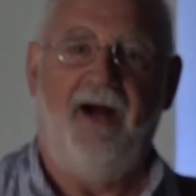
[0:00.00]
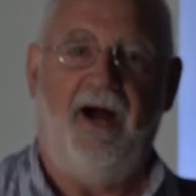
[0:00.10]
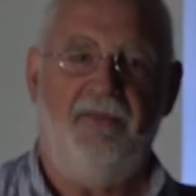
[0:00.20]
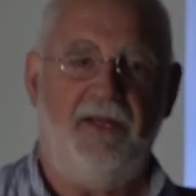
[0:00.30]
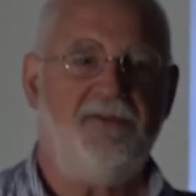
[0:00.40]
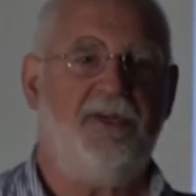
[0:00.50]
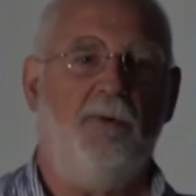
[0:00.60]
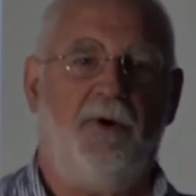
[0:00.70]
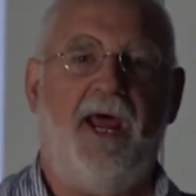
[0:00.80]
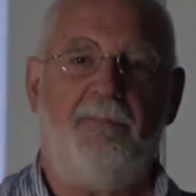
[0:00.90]
And then see
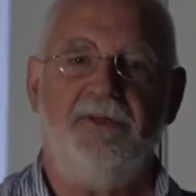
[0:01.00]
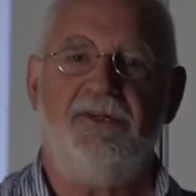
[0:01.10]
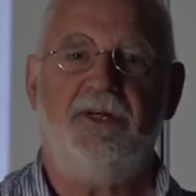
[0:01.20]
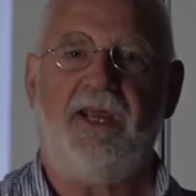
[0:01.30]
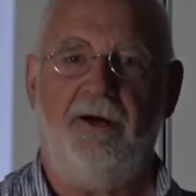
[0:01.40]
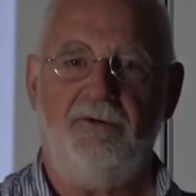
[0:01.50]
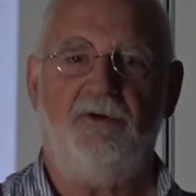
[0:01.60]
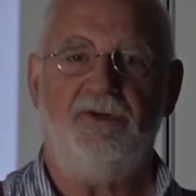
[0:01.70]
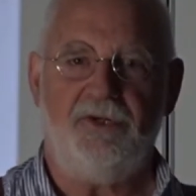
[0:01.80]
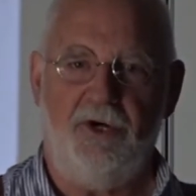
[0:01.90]
what happens to
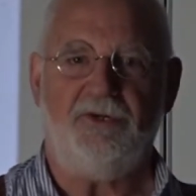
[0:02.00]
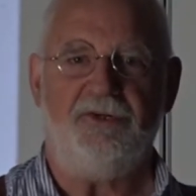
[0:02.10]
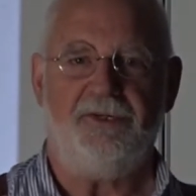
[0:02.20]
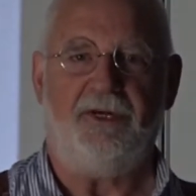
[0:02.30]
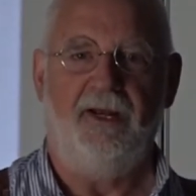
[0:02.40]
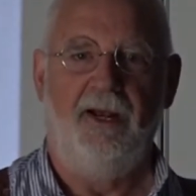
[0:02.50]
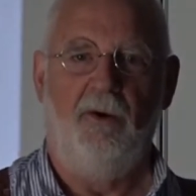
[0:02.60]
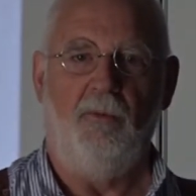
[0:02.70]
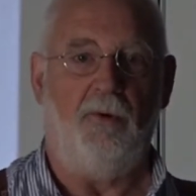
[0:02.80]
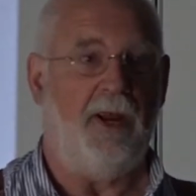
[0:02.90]
counterinsurgency.
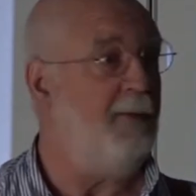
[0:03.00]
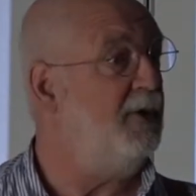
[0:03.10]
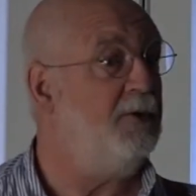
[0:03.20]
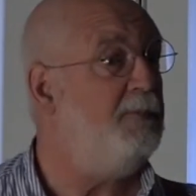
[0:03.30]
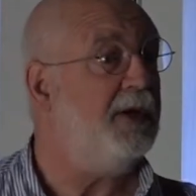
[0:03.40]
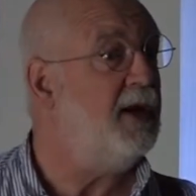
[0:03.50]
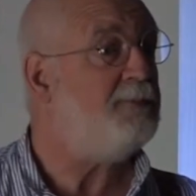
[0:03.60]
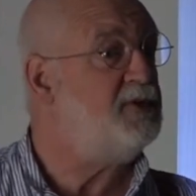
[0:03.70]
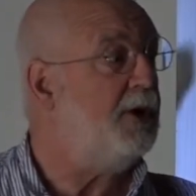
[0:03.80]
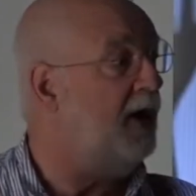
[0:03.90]
What would happen? There would be an
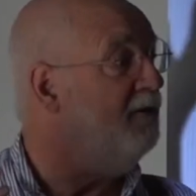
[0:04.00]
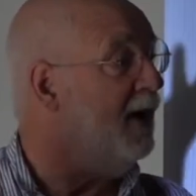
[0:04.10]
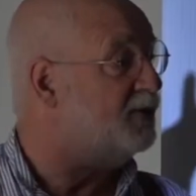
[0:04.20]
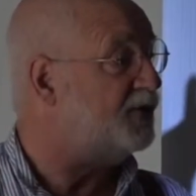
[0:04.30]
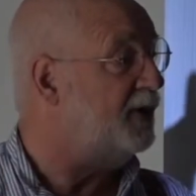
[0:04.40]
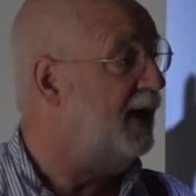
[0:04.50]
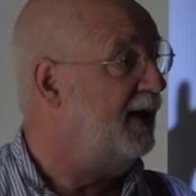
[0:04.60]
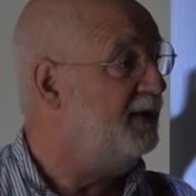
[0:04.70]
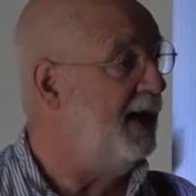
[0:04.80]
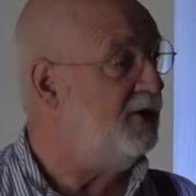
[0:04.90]
absolute eruption.
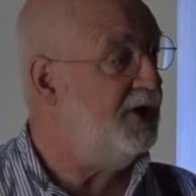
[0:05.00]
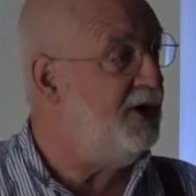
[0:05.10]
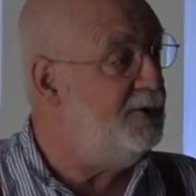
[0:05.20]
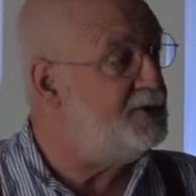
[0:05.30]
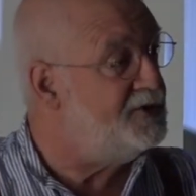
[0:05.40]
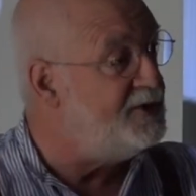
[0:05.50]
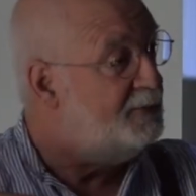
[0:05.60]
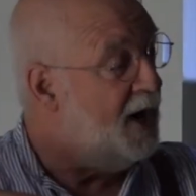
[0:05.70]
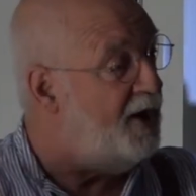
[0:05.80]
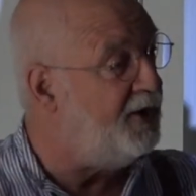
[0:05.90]
They actually used as a
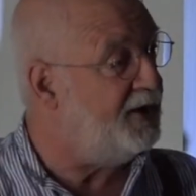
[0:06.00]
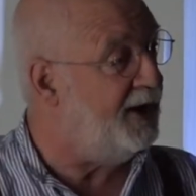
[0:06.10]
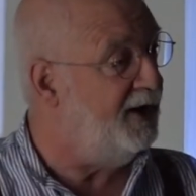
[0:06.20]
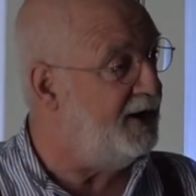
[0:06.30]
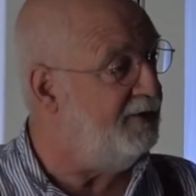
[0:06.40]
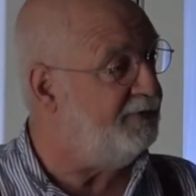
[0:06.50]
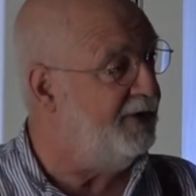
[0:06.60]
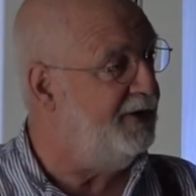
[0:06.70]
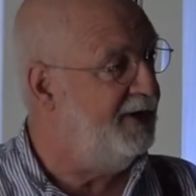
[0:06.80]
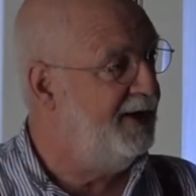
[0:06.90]
bargaining
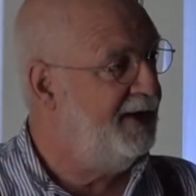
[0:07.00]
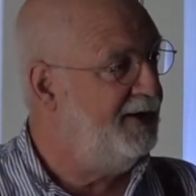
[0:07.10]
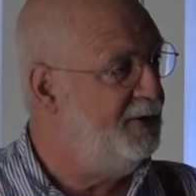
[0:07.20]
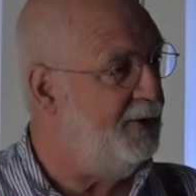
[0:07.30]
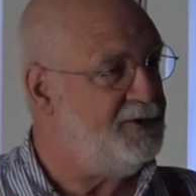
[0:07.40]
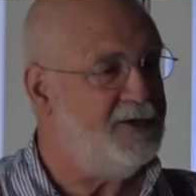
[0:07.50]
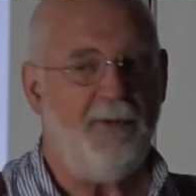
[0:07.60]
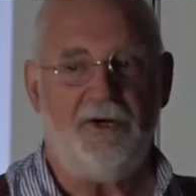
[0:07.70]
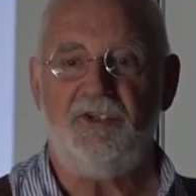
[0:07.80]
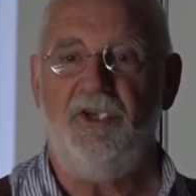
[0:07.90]
lever, not so
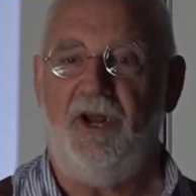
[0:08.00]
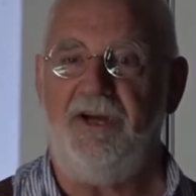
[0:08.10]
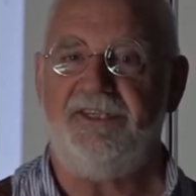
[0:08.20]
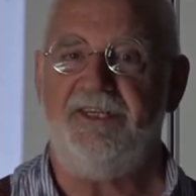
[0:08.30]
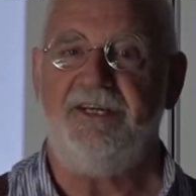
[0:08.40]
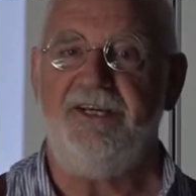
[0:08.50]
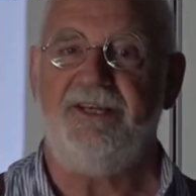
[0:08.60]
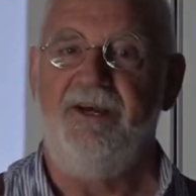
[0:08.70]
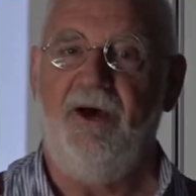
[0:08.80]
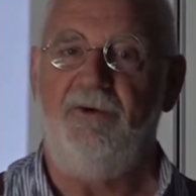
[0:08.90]
much the
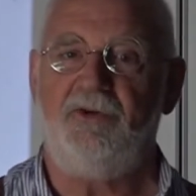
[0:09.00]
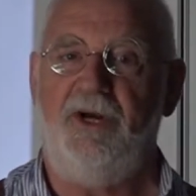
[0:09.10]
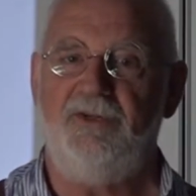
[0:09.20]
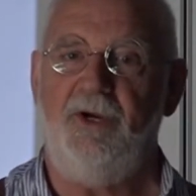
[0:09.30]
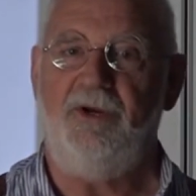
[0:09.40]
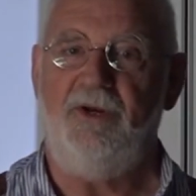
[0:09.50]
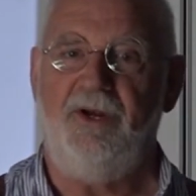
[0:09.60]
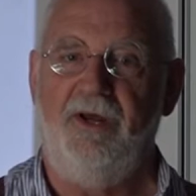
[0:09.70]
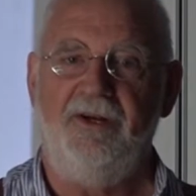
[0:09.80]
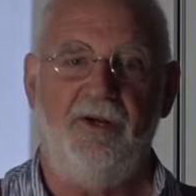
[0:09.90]
niceties of trades
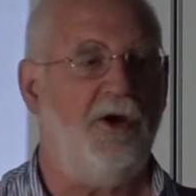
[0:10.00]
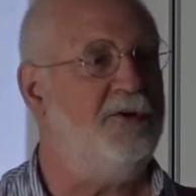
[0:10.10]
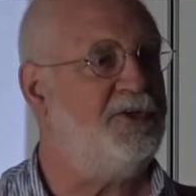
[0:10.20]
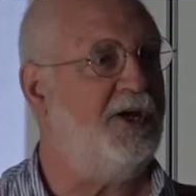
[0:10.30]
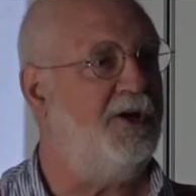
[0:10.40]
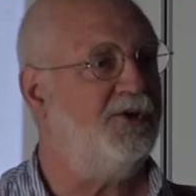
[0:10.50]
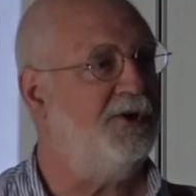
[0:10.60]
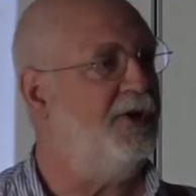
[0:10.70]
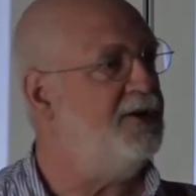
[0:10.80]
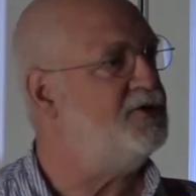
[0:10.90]
union
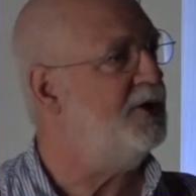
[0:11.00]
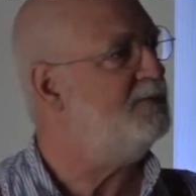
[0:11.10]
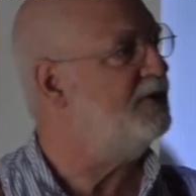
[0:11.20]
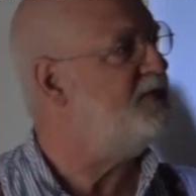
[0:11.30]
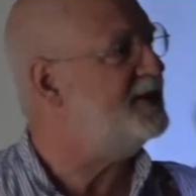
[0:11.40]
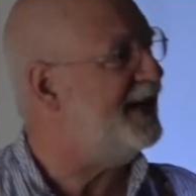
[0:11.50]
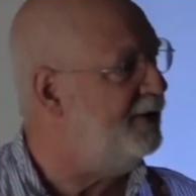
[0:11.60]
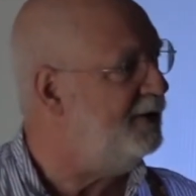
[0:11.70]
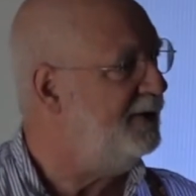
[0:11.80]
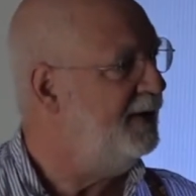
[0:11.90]
negotiation in terms of
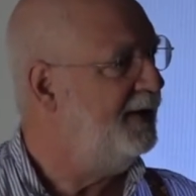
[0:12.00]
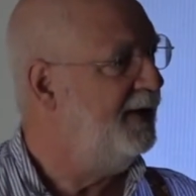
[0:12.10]
skill,